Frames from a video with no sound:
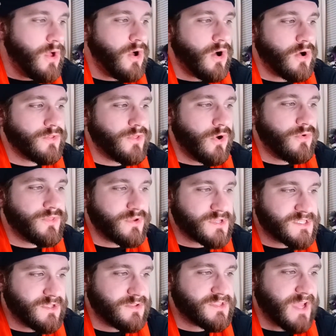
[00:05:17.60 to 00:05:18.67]
although they're
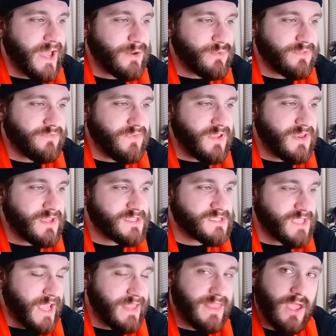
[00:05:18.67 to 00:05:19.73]
still tied with Phoenix
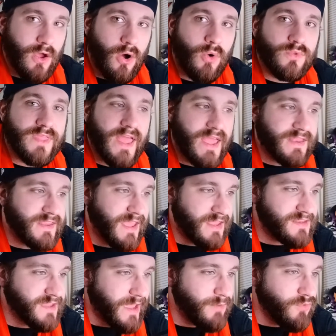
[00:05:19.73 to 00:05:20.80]
and they own the
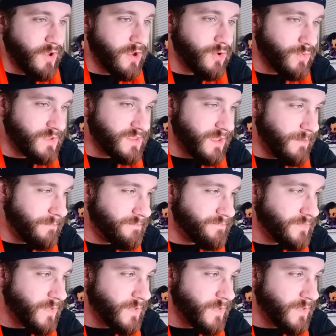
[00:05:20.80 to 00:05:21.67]
head-to-head tiebreaker with them.